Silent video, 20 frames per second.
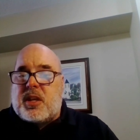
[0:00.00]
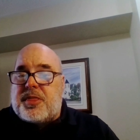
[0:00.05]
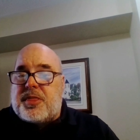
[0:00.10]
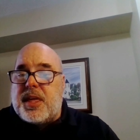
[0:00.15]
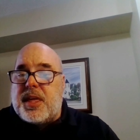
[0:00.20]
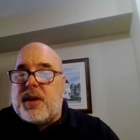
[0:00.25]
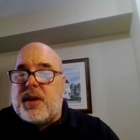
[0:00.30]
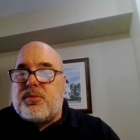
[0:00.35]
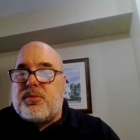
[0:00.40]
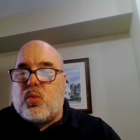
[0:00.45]

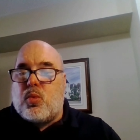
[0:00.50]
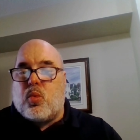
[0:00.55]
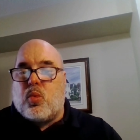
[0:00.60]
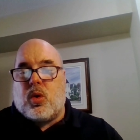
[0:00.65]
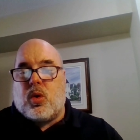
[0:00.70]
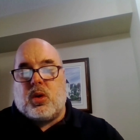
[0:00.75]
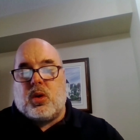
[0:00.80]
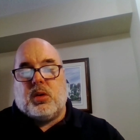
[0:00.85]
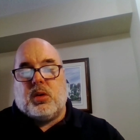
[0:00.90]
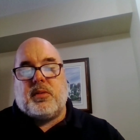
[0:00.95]
Think of the
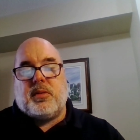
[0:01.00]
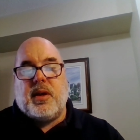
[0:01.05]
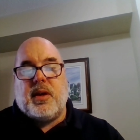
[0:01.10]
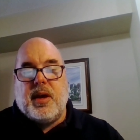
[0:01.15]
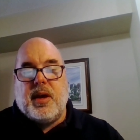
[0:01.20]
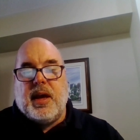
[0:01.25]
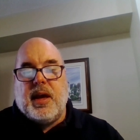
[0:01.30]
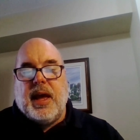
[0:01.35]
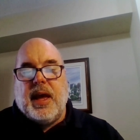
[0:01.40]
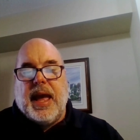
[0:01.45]
world
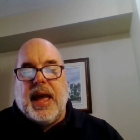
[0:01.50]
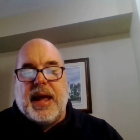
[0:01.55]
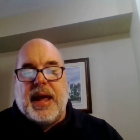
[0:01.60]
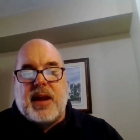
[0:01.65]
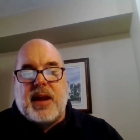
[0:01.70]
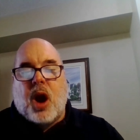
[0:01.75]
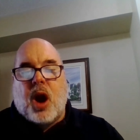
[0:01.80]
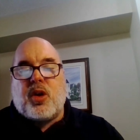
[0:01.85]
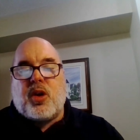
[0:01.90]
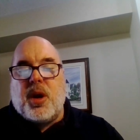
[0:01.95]

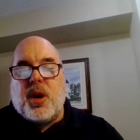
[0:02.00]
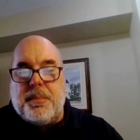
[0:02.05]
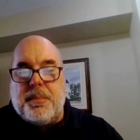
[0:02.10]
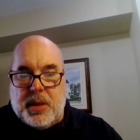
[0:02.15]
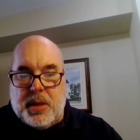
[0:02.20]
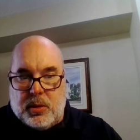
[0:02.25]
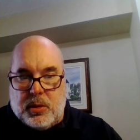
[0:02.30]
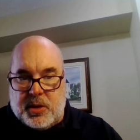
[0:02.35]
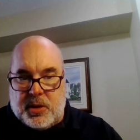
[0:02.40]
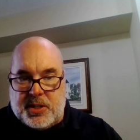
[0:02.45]
and our
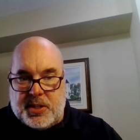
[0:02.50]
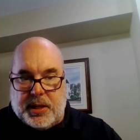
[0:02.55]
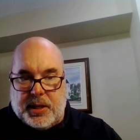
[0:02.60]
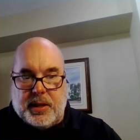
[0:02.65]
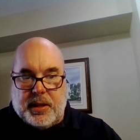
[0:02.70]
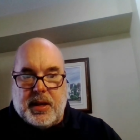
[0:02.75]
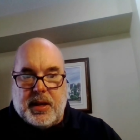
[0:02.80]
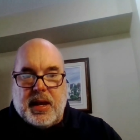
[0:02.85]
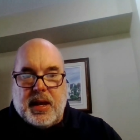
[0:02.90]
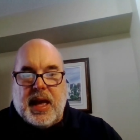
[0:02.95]

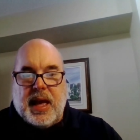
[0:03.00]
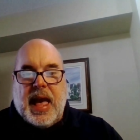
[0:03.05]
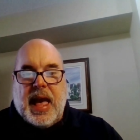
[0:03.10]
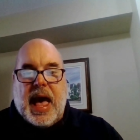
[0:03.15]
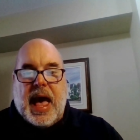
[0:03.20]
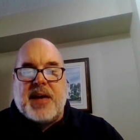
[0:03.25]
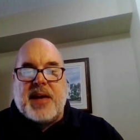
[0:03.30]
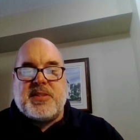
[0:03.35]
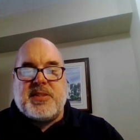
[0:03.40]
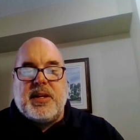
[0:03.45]
community
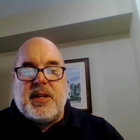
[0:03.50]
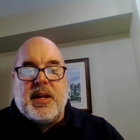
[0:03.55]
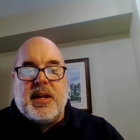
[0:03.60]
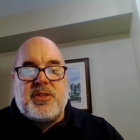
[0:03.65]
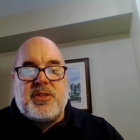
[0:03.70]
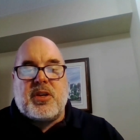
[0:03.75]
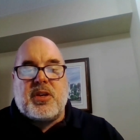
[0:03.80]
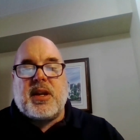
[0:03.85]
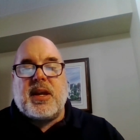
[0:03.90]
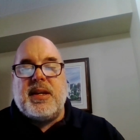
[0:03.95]
as an
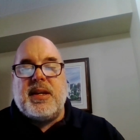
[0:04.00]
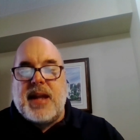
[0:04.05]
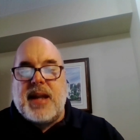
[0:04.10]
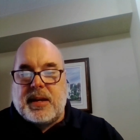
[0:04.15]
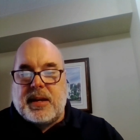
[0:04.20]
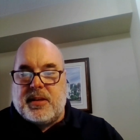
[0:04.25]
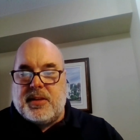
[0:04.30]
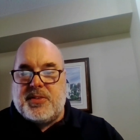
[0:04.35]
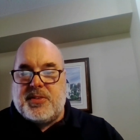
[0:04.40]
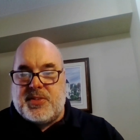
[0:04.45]

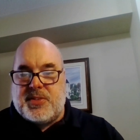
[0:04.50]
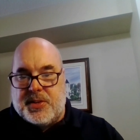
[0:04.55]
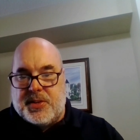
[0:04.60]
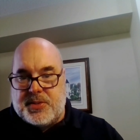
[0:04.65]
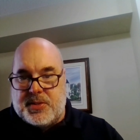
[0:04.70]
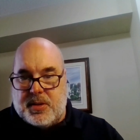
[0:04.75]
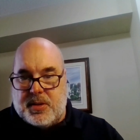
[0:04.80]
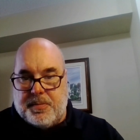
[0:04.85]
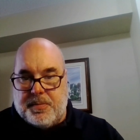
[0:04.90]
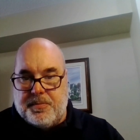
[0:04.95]
interconnected
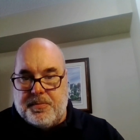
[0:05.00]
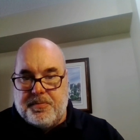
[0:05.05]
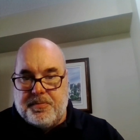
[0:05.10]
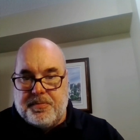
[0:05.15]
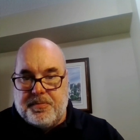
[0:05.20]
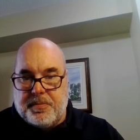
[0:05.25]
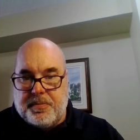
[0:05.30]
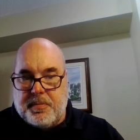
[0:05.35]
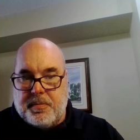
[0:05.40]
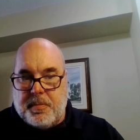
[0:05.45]
system.
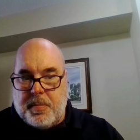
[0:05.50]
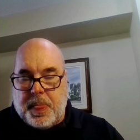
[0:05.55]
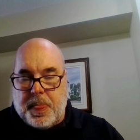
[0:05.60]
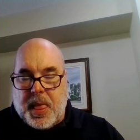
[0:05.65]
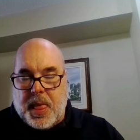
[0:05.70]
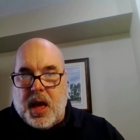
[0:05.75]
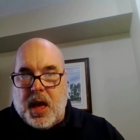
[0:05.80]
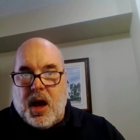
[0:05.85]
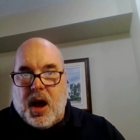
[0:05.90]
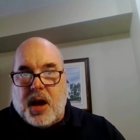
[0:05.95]

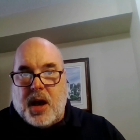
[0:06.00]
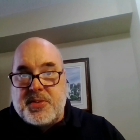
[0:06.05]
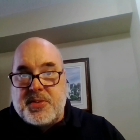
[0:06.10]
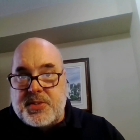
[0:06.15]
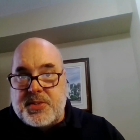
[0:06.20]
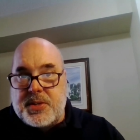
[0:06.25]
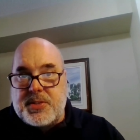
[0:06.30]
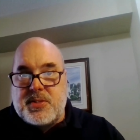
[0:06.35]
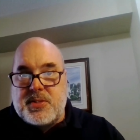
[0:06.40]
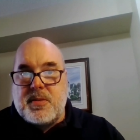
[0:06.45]
A
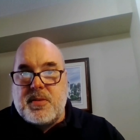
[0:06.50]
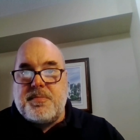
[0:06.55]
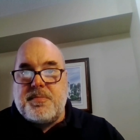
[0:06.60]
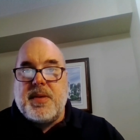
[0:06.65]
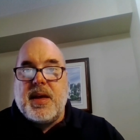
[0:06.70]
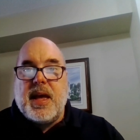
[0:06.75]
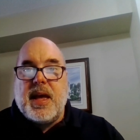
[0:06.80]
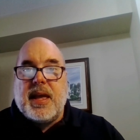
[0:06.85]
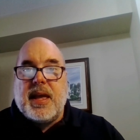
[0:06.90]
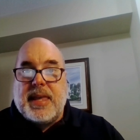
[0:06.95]
system
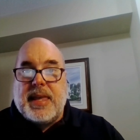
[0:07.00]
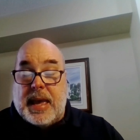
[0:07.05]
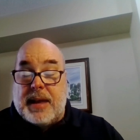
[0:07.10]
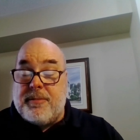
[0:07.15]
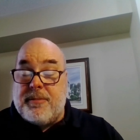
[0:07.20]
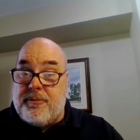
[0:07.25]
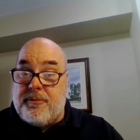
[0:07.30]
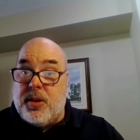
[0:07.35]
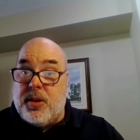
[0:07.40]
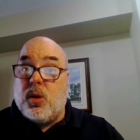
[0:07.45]
can
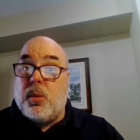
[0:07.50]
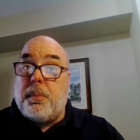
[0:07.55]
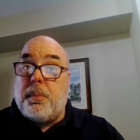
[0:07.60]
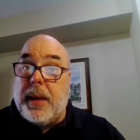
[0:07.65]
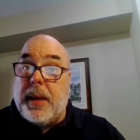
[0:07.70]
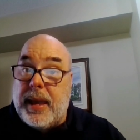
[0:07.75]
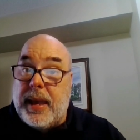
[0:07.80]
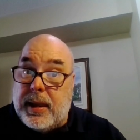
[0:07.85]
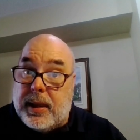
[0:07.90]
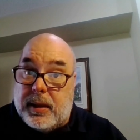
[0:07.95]
feel
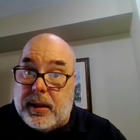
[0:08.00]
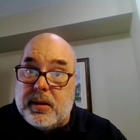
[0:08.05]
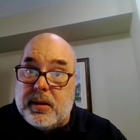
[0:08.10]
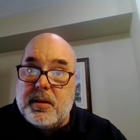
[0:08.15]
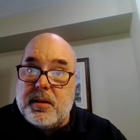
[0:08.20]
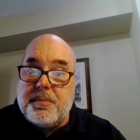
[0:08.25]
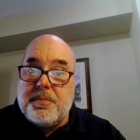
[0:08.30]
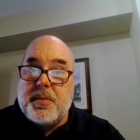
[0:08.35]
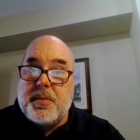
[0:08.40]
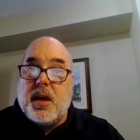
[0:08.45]
pain,
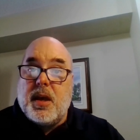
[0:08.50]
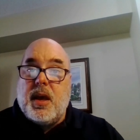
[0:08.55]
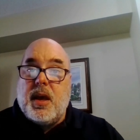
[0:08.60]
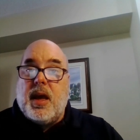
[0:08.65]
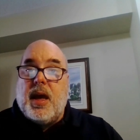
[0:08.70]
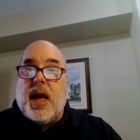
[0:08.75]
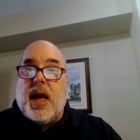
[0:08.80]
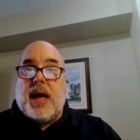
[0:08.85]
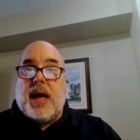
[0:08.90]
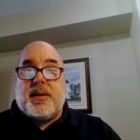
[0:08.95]

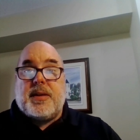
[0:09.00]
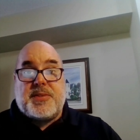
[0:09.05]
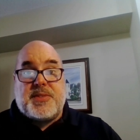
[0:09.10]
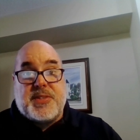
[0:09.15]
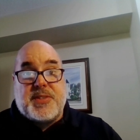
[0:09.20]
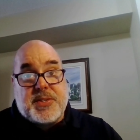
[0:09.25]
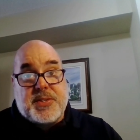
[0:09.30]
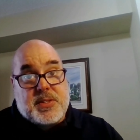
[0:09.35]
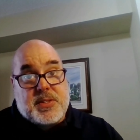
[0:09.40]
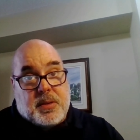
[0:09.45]
and a
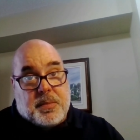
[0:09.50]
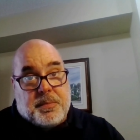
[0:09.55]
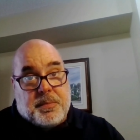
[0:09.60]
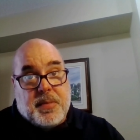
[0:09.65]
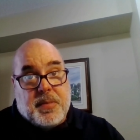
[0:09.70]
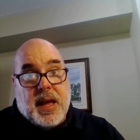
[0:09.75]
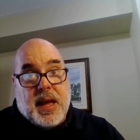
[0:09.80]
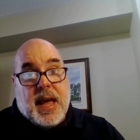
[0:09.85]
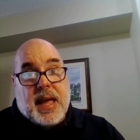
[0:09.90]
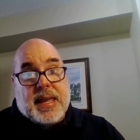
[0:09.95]
system
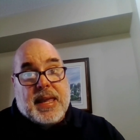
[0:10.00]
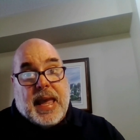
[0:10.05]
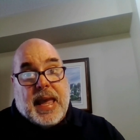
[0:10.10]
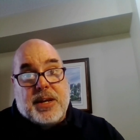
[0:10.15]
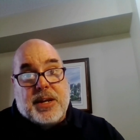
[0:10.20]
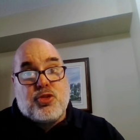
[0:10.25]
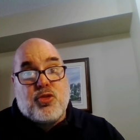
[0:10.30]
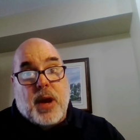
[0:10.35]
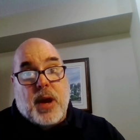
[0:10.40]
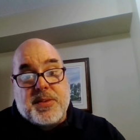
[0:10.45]

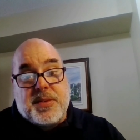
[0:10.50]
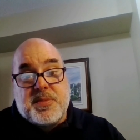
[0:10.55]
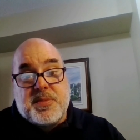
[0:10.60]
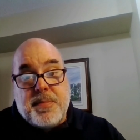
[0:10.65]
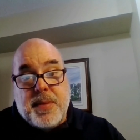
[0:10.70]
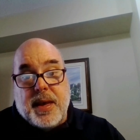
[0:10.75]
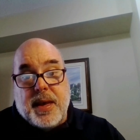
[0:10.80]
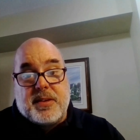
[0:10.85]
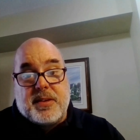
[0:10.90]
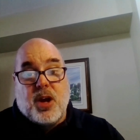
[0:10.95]
can
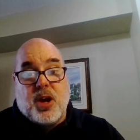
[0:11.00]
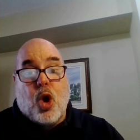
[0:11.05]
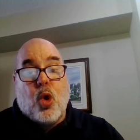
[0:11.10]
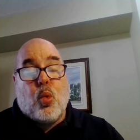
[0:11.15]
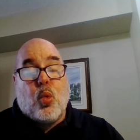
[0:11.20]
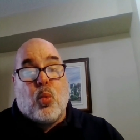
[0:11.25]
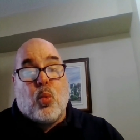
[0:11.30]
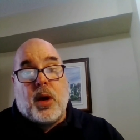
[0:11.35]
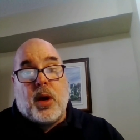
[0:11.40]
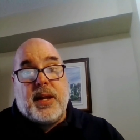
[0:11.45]
transmit
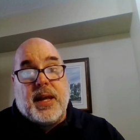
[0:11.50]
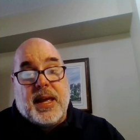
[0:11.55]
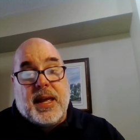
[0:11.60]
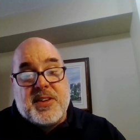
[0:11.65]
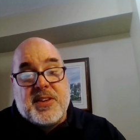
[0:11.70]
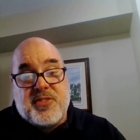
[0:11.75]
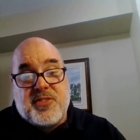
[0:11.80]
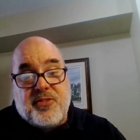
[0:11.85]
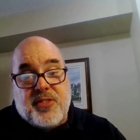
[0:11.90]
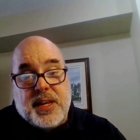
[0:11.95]
what it
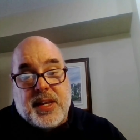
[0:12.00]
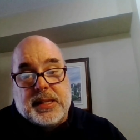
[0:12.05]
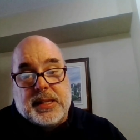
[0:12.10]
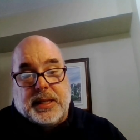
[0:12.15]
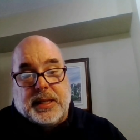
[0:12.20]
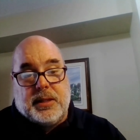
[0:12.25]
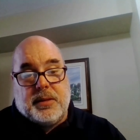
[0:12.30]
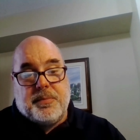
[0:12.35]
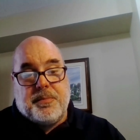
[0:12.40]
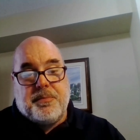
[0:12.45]
is
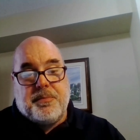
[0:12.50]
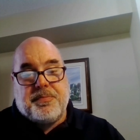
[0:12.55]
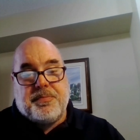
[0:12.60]
feeling.